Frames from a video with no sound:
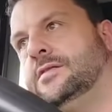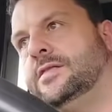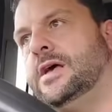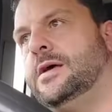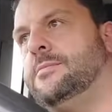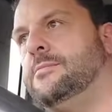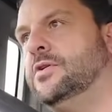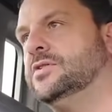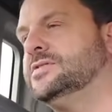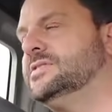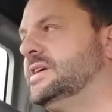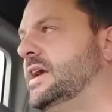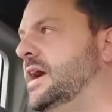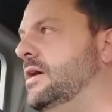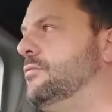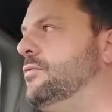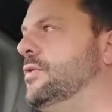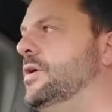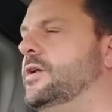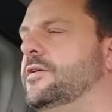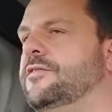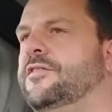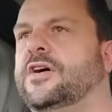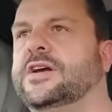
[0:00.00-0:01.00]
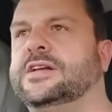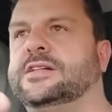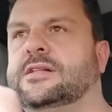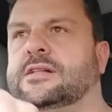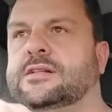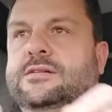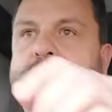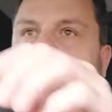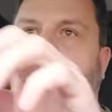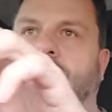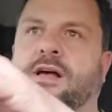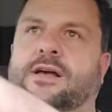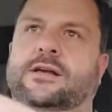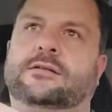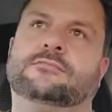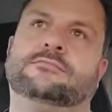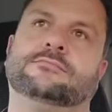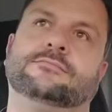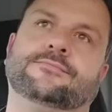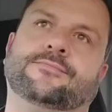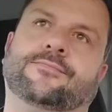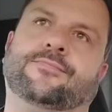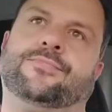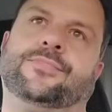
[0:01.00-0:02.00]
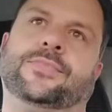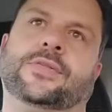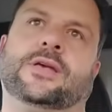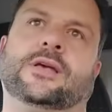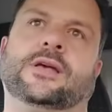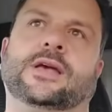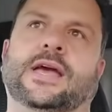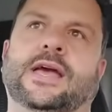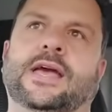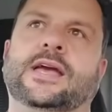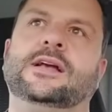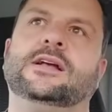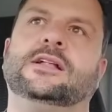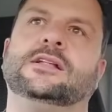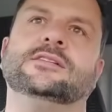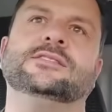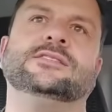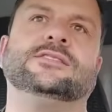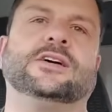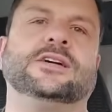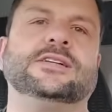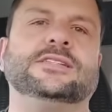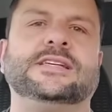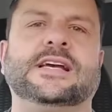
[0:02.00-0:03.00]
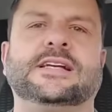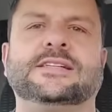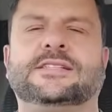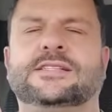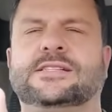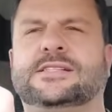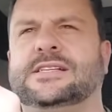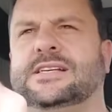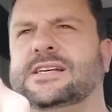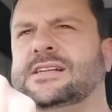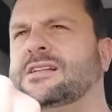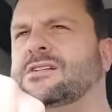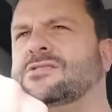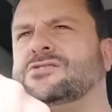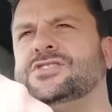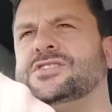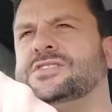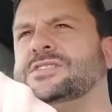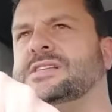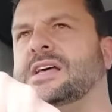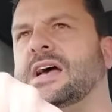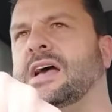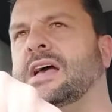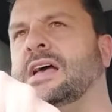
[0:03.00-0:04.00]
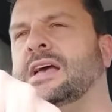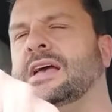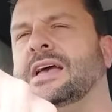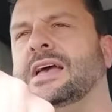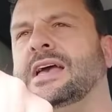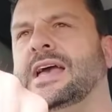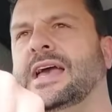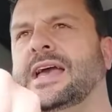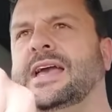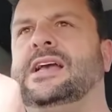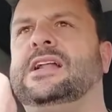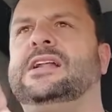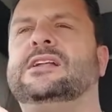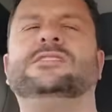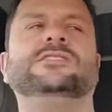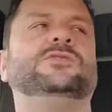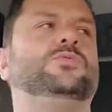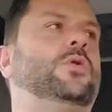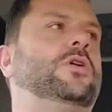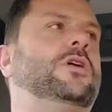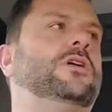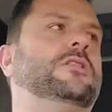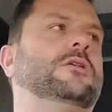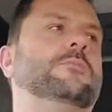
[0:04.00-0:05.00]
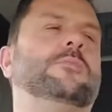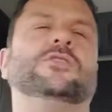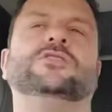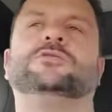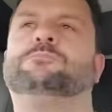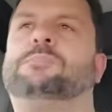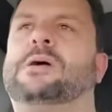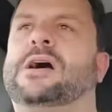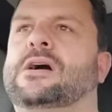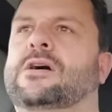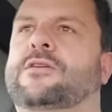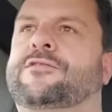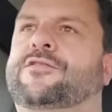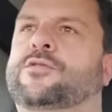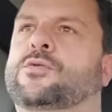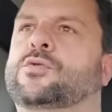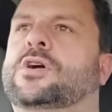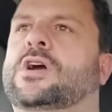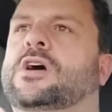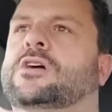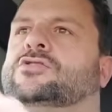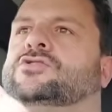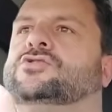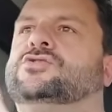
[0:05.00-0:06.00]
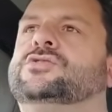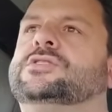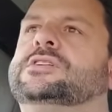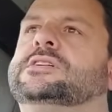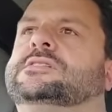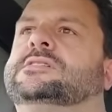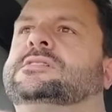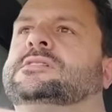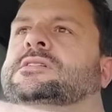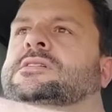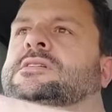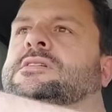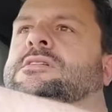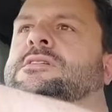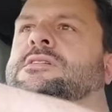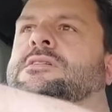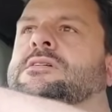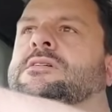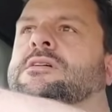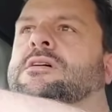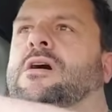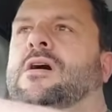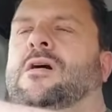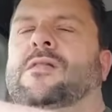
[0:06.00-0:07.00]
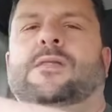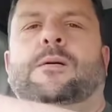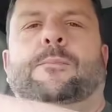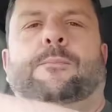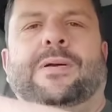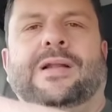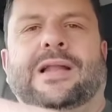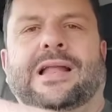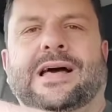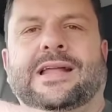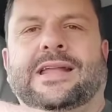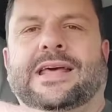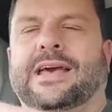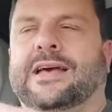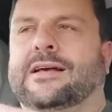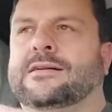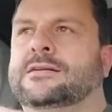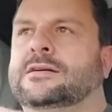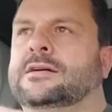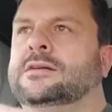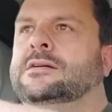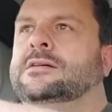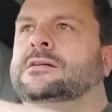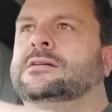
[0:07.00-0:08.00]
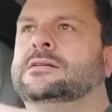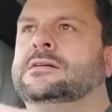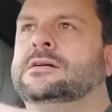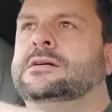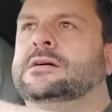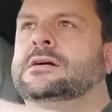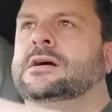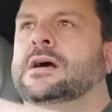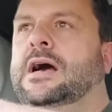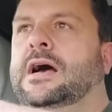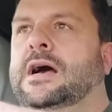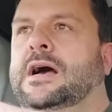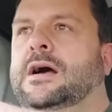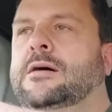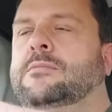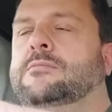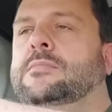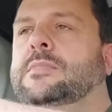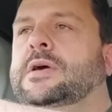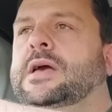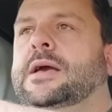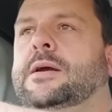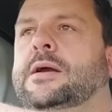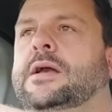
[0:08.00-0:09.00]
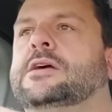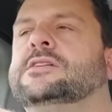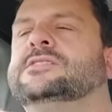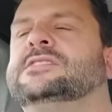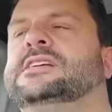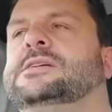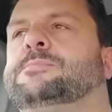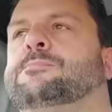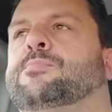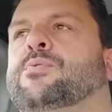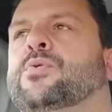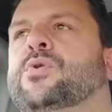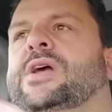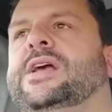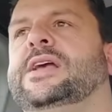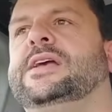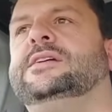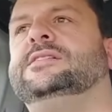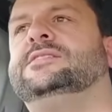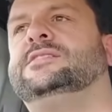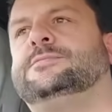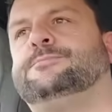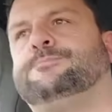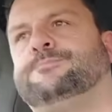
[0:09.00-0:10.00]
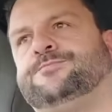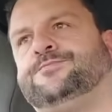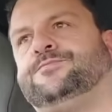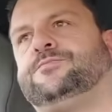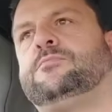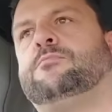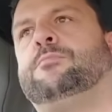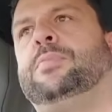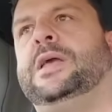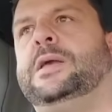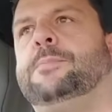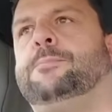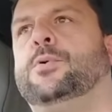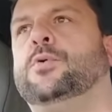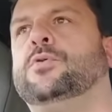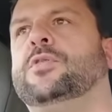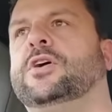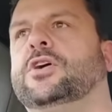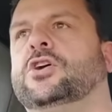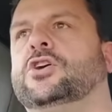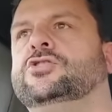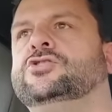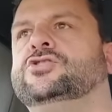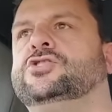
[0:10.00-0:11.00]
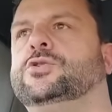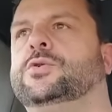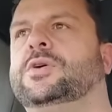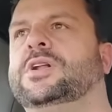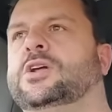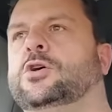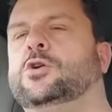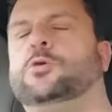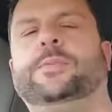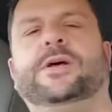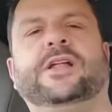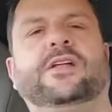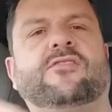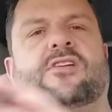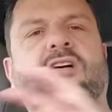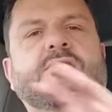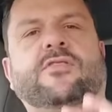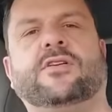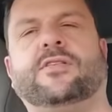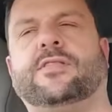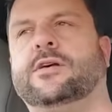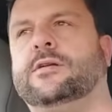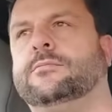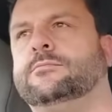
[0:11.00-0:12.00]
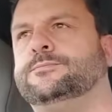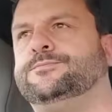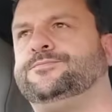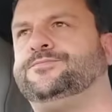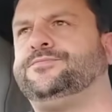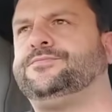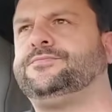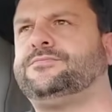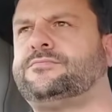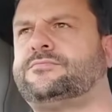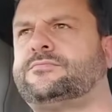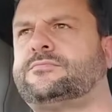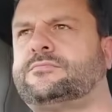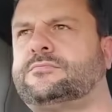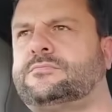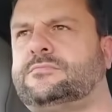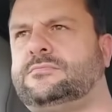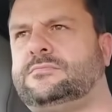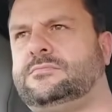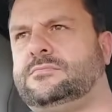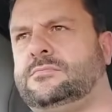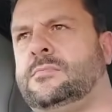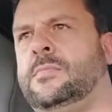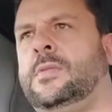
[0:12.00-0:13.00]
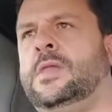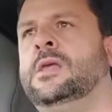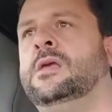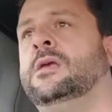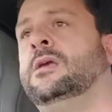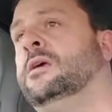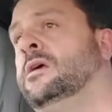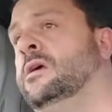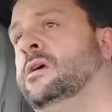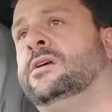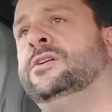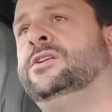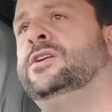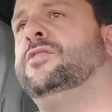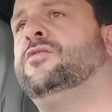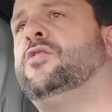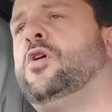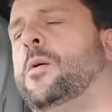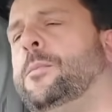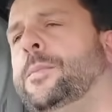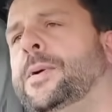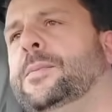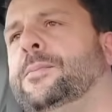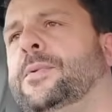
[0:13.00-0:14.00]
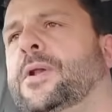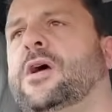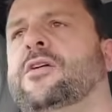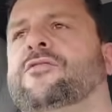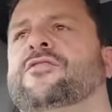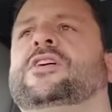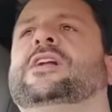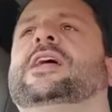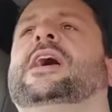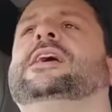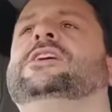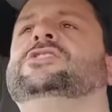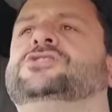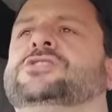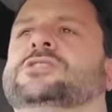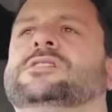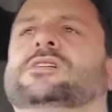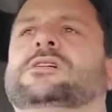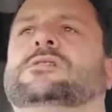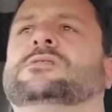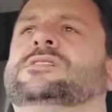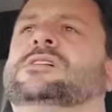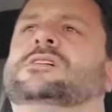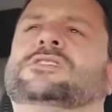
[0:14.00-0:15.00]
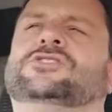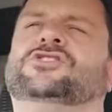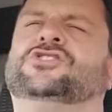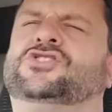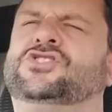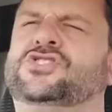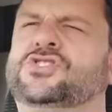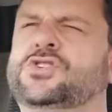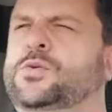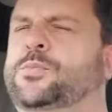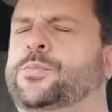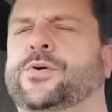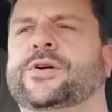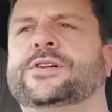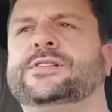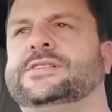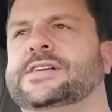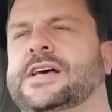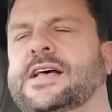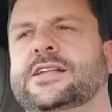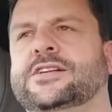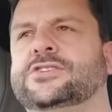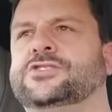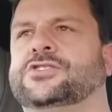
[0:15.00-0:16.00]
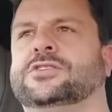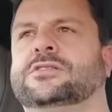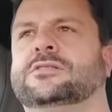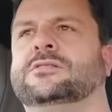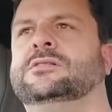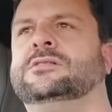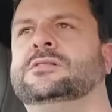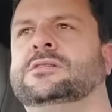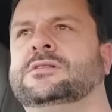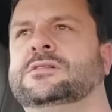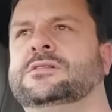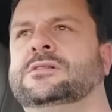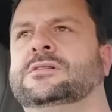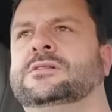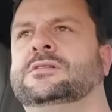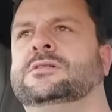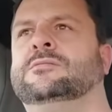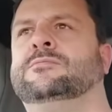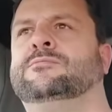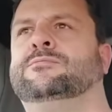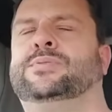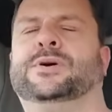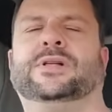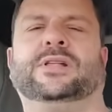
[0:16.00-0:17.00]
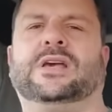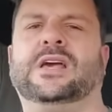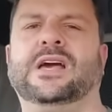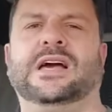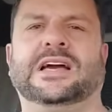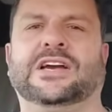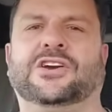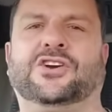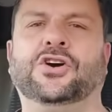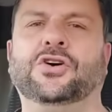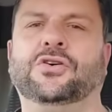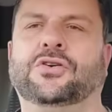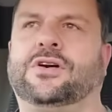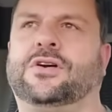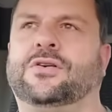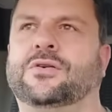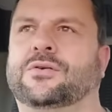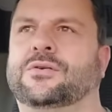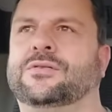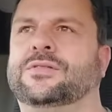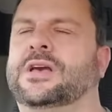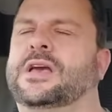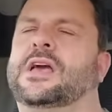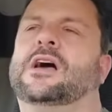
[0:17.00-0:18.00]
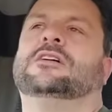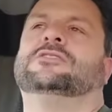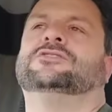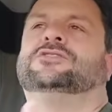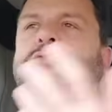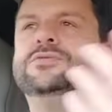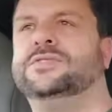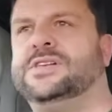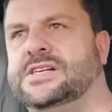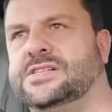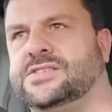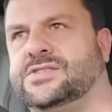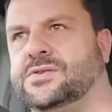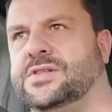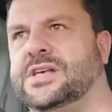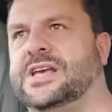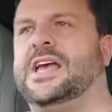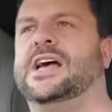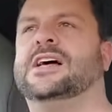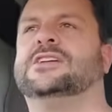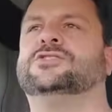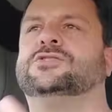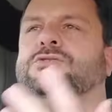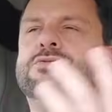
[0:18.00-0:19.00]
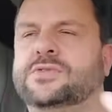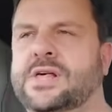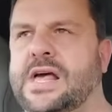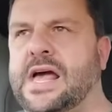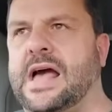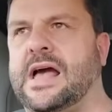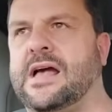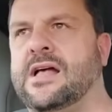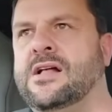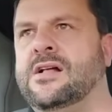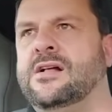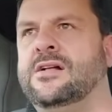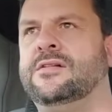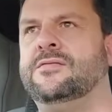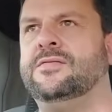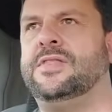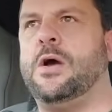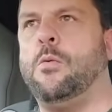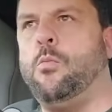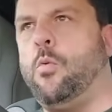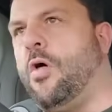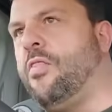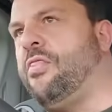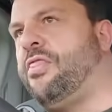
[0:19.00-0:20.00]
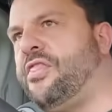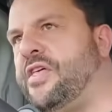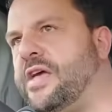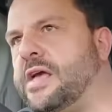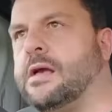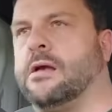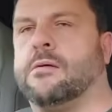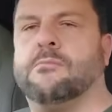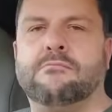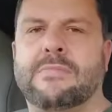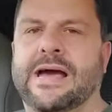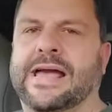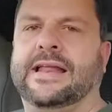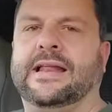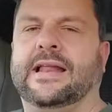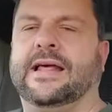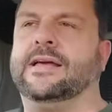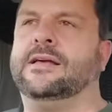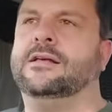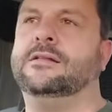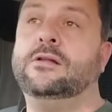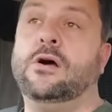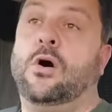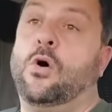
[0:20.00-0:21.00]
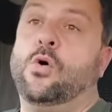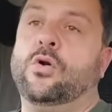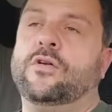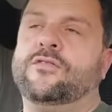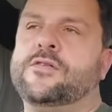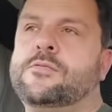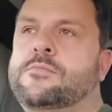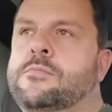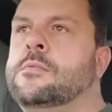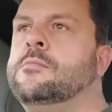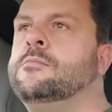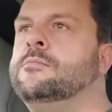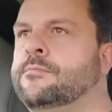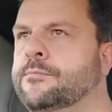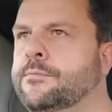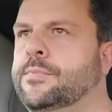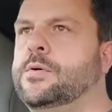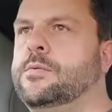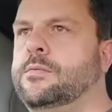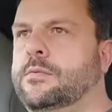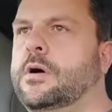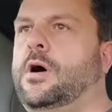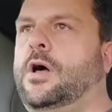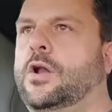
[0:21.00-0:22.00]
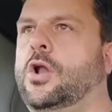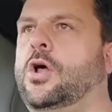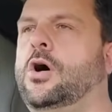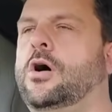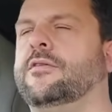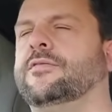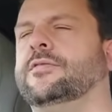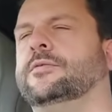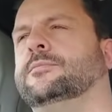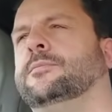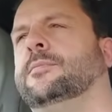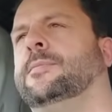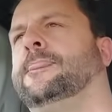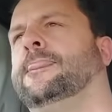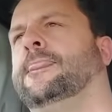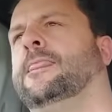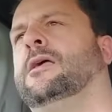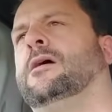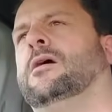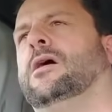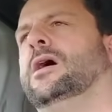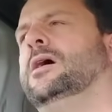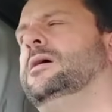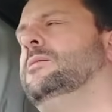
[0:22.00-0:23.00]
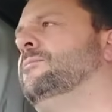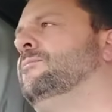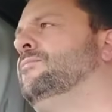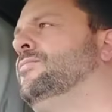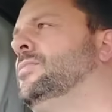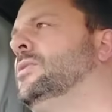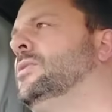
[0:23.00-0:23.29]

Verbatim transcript: they must get rid of like, like England's identity, and not just that, England's one of the most powerful countries on the planet because um, it breeds people that can do a little bit of everything. You've got people over in Asia that are like super intelligent, but they can't cook, or they can't do this, or they can't do that. They're one thing, mainly. Not all of them, but a lot of them, all right?